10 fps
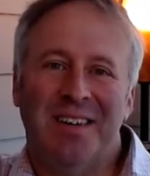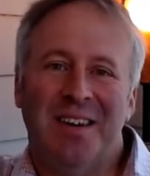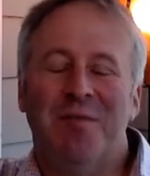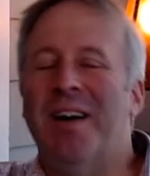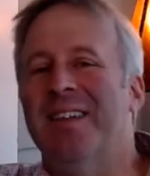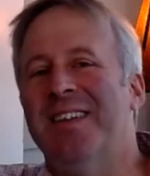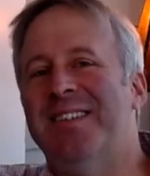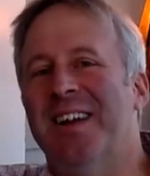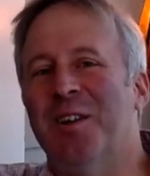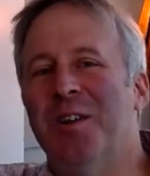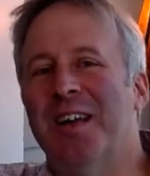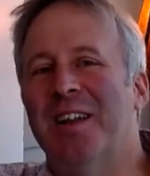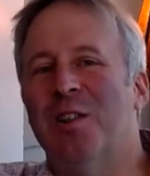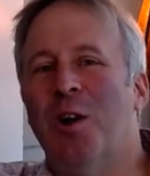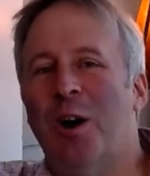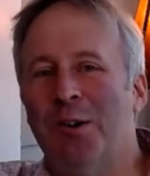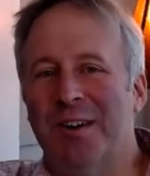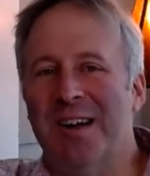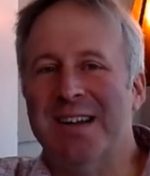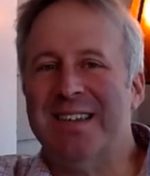Finally, take a look at larger
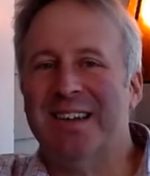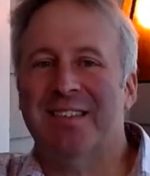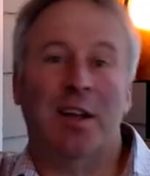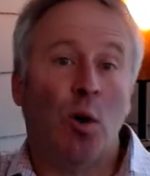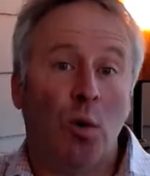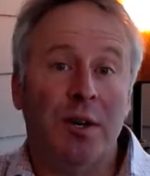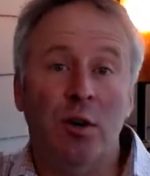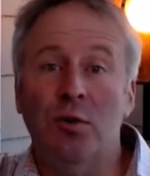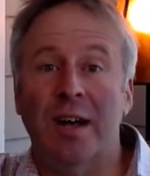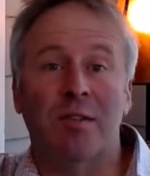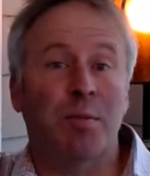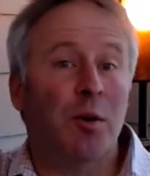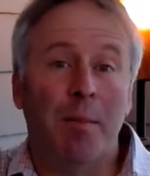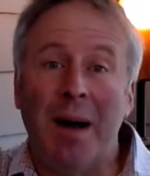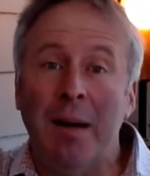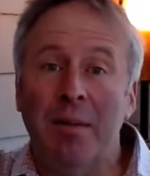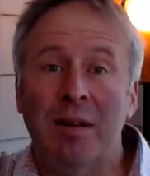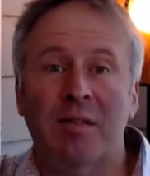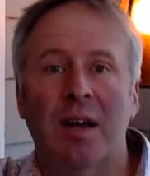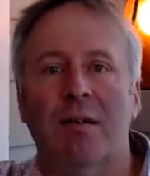contexts, like Old and New Testament or the Bible
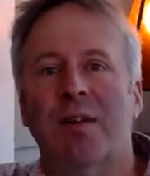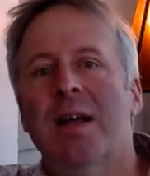itself.